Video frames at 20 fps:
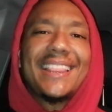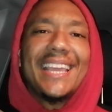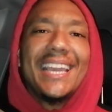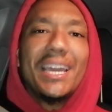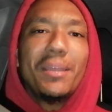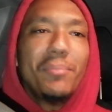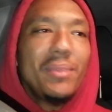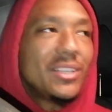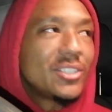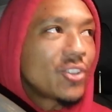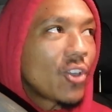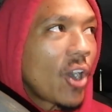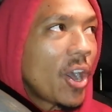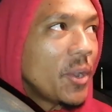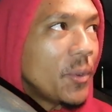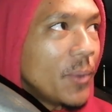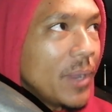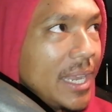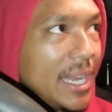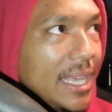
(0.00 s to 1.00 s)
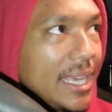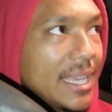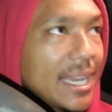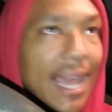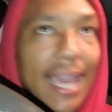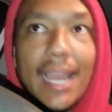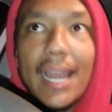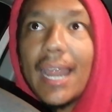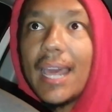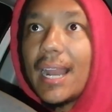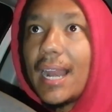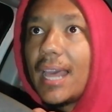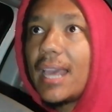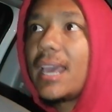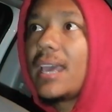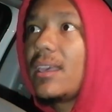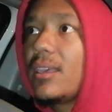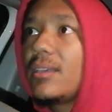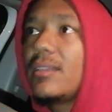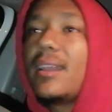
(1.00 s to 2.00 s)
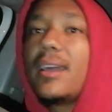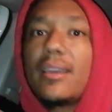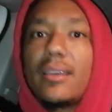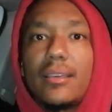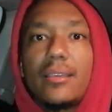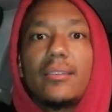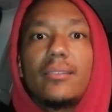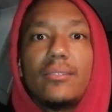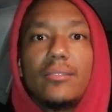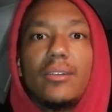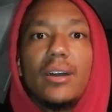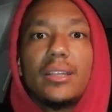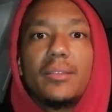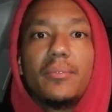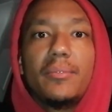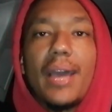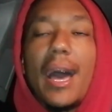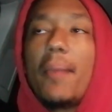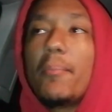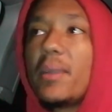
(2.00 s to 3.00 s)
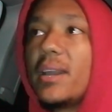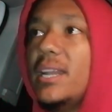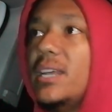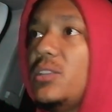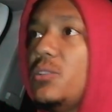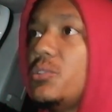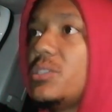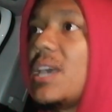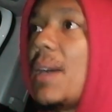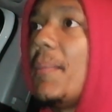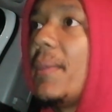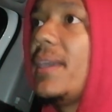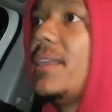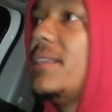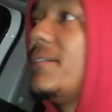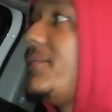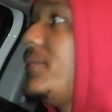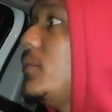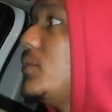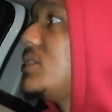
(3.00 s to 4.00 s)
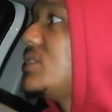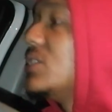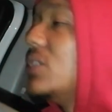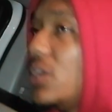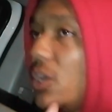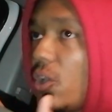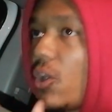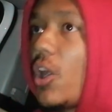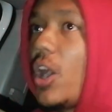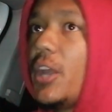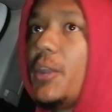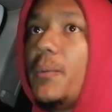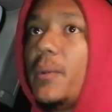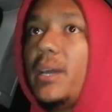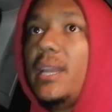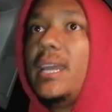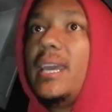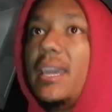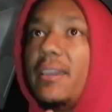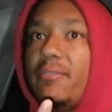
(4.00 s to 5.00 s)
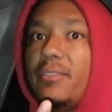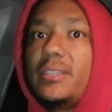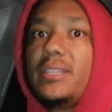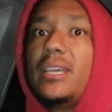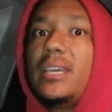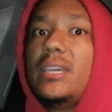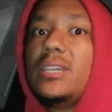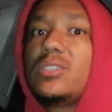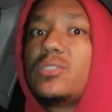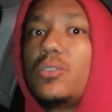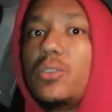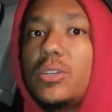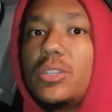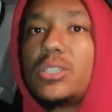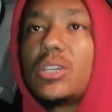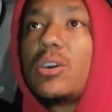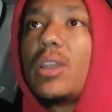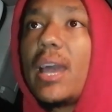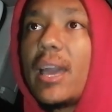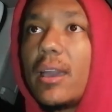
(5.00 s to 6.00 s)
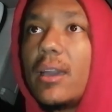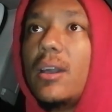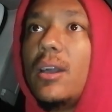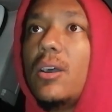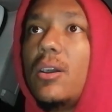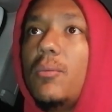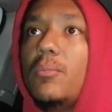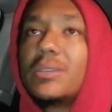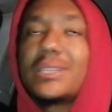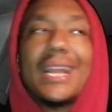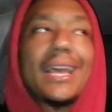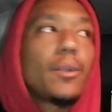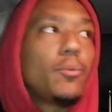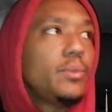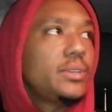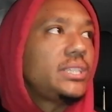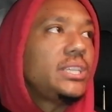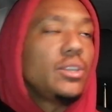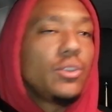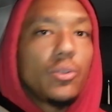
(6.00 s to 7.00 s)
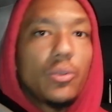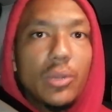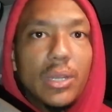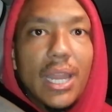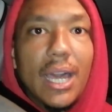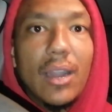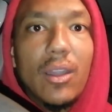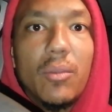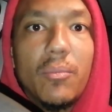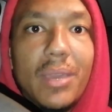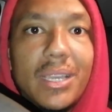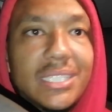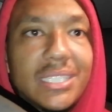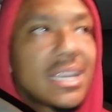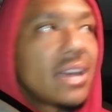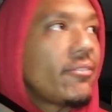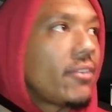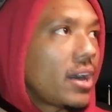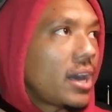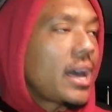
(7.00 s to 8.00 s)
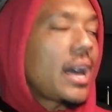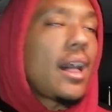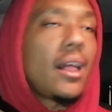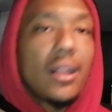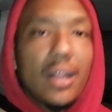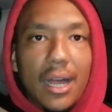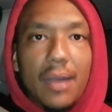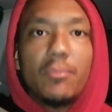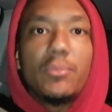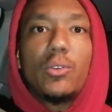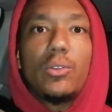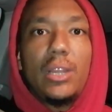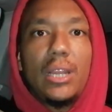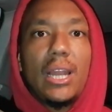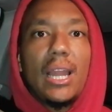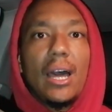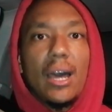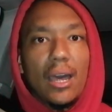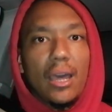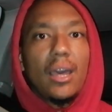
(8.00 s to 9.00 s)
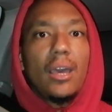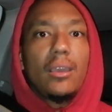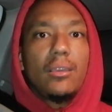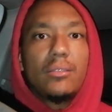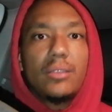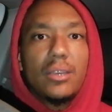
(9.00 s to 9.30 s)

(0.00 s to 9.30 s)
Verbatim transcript: I think it means God willing. Like, like, like, like. You know what I mean? I'm gonna do something in the future. God willing, everything is good. So like, almost like wishing good luck on myself. Alhamdulillah.